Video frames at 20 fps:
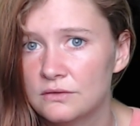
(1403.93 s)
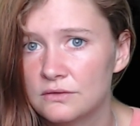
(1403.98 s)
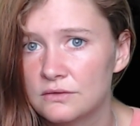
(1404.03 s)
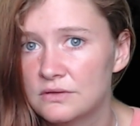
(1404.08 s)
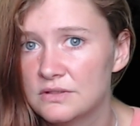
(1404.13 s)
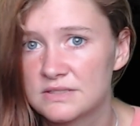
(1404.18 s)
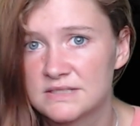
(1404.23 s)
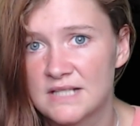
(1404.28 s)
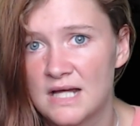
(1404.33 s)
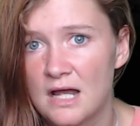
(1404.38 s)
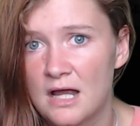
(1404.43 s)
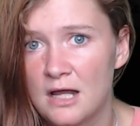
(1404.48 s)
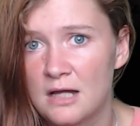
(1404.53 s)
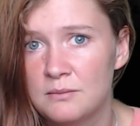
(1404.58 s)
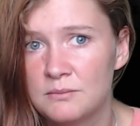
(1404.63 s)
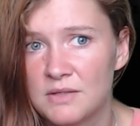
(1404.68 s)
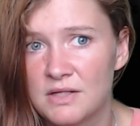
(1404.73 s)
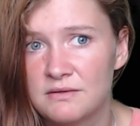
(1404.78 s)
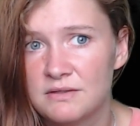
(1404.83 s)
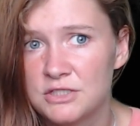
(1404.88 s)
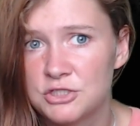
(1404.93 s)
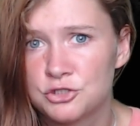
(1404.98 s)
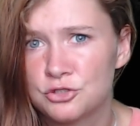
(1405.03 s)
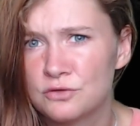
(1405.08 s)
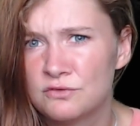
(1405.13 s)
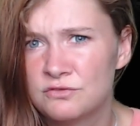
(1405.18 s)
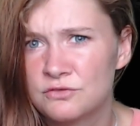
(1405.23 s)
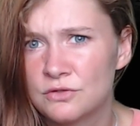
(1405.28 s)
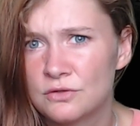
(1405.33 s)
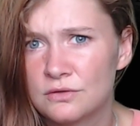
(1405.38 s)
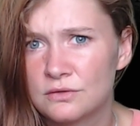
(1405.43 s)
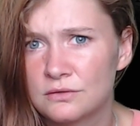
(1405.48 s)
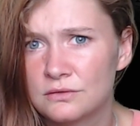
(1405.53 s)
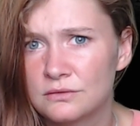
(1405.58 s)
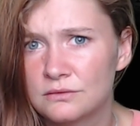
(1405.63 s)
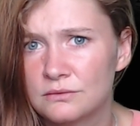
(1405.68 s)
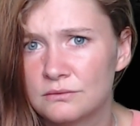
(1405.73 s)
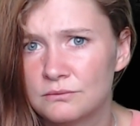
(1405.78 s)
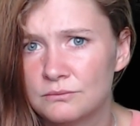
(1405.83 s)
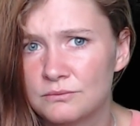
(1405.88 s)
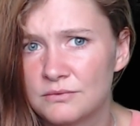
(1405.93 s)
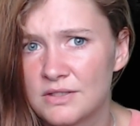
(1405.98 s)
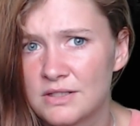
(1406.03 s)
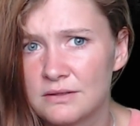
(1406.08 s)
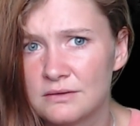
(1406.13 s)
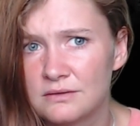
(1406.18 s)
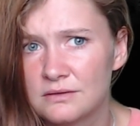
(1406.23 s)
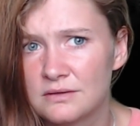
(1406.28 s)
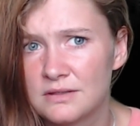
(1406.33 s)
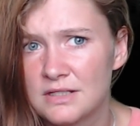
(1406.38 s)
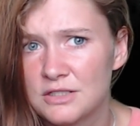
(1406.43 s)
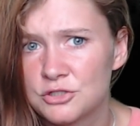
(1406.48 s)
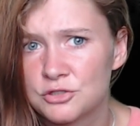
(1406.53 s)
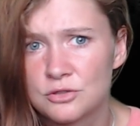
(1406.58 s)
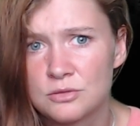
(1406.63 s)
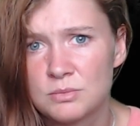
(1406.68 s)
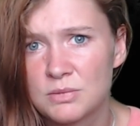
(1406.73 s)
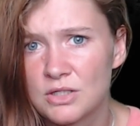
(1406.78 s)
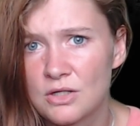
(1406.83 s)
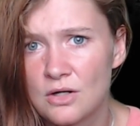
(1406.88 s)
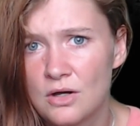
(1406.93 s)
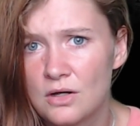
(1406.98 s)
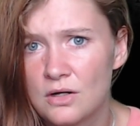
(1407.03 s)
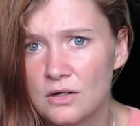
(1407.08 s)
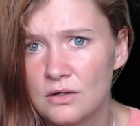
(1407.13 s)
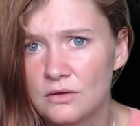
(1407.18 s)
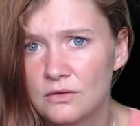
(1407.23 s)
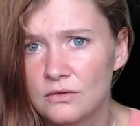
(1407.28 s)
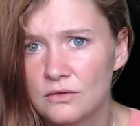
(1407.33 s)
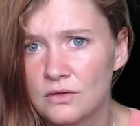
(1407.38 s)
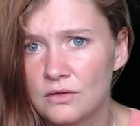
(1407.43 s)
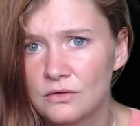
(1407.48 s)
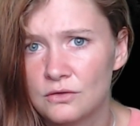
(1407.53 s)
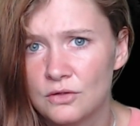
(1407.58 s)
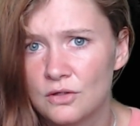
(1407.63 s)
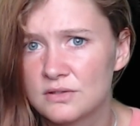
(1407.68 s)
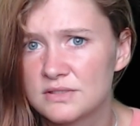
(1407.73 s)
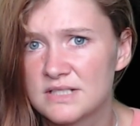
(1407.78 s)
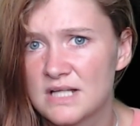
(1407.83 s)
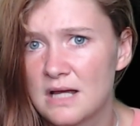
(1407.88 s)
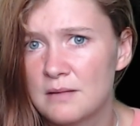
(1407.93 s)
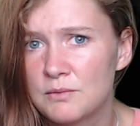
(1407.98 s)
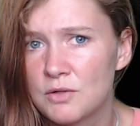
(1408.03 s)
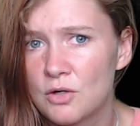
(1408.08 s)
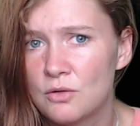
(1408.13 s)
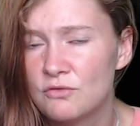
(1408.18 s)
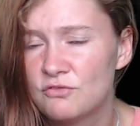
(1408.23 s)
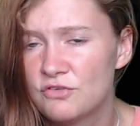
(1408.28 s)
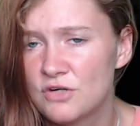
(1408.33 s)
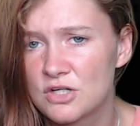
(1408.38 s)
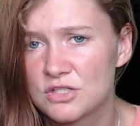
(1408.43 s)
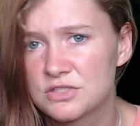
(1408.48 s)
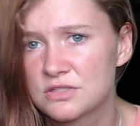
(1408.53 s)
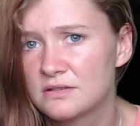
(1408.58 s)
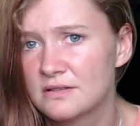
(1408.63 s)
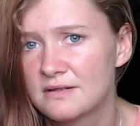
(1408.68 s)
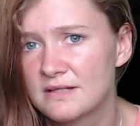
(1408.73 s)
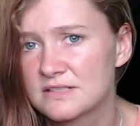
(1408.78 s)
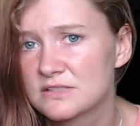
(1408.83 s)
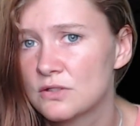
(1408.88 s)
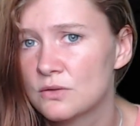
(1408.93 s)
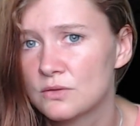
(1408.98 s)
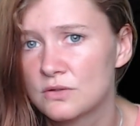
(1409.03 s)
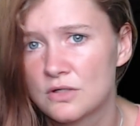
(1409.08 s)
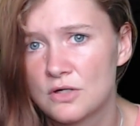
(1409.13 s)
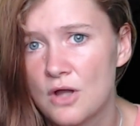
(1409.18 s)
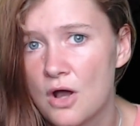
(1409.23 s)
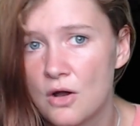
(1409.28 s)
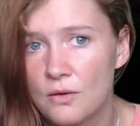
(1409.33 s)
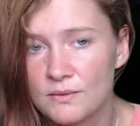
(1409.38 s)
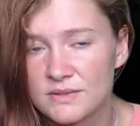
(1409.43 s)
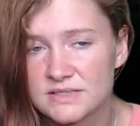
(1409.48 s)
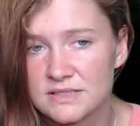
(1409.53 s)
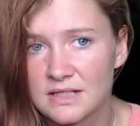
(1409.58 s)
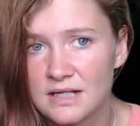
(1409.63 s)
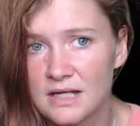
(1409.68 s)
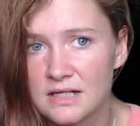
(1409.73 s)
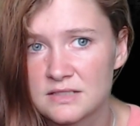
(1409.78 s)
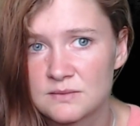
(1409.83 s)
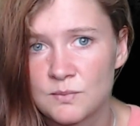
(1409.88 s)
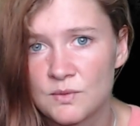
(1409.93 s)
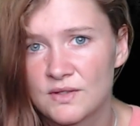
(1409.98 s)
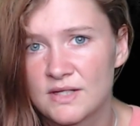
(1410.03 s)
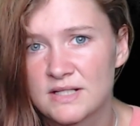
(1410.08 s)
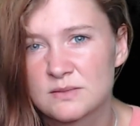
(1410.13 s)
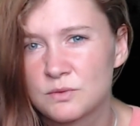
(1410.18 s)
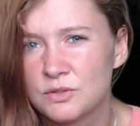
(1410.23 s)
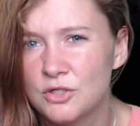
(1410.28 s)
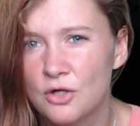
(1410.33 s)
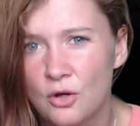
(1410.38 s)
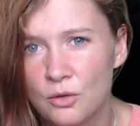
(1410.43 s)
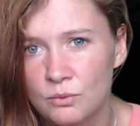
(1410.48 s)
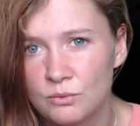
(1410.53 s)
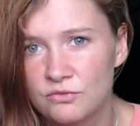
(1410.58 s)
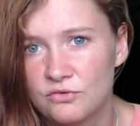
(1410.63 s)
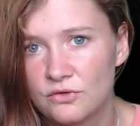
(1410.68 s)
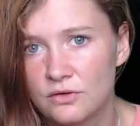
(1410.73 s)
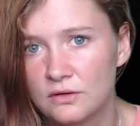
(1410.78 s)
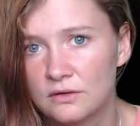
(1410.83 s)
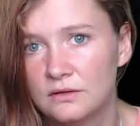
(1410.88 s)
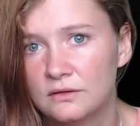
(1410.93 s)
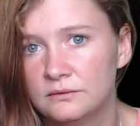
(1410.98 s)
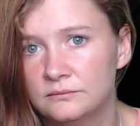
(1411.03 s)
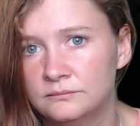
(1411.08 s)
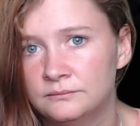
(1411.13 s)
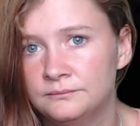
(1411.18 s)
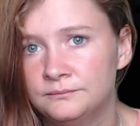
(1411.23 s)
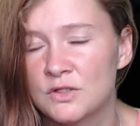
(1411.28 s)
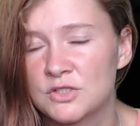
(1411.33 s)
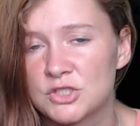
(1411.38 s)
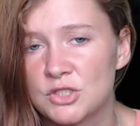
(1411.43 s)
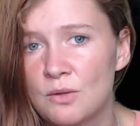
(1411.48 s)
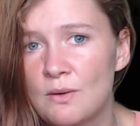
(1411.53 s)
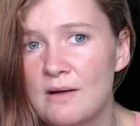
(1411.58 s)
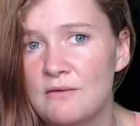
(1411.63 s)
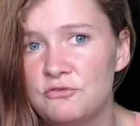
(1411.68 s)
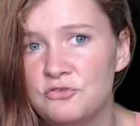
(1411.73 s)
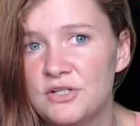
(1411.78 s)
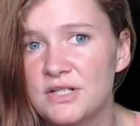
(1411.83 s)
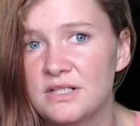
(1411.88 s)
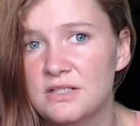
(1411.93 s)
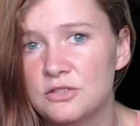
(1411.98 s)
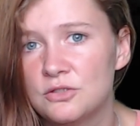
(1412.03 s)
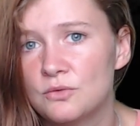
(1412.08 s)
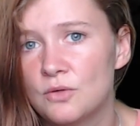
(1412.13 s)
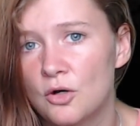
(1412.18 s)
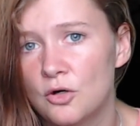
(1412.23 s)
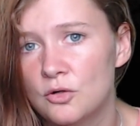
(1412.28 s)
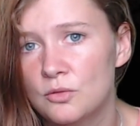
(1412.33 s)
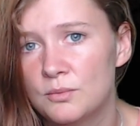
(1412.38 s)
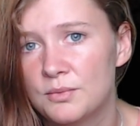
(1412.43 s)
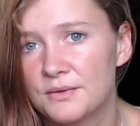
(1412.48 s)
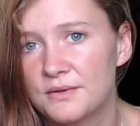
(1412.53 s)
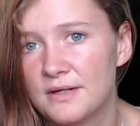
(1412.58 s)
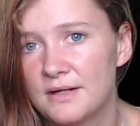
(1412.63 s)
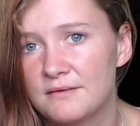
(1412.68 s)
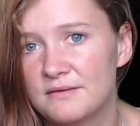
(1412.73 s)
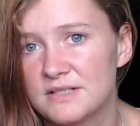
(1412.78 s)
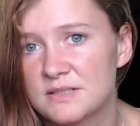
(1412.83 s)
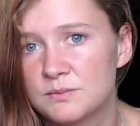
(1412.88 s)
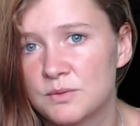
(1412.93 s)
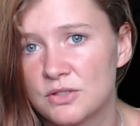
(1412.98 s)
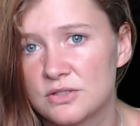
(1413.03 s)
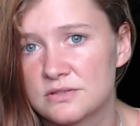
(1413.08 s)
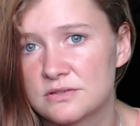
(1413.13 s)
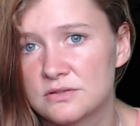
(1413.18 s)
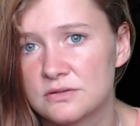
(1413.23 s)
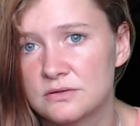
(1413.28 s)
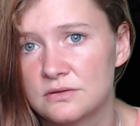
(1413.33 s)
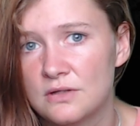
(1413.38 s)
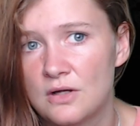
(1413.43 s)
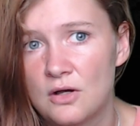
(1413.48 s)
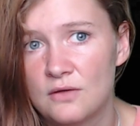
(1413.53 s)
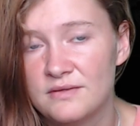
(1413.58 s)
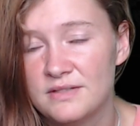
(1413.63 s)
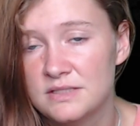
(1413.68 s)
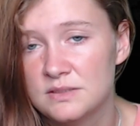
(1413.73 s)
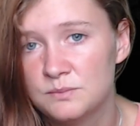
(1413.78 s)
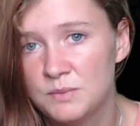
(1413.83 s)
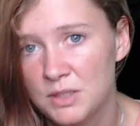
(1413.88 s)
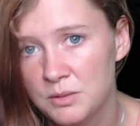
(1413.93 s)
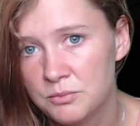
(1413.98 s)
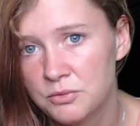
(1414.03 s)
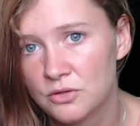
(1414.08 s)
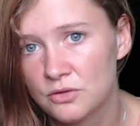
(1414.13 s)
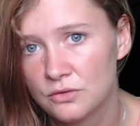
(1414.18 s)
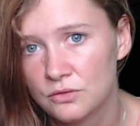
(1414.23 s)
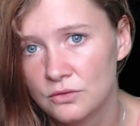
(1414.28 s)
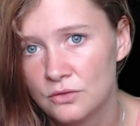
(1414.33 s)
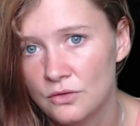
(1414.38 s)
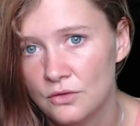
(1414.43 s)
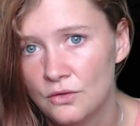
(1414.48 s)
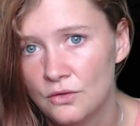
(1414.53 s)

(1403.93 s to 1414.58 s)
the time that they should have done. They should have been caught a long time ago. Unfortunately, that's not always the case, but that's what you hope for. So I really do hope that this person or these people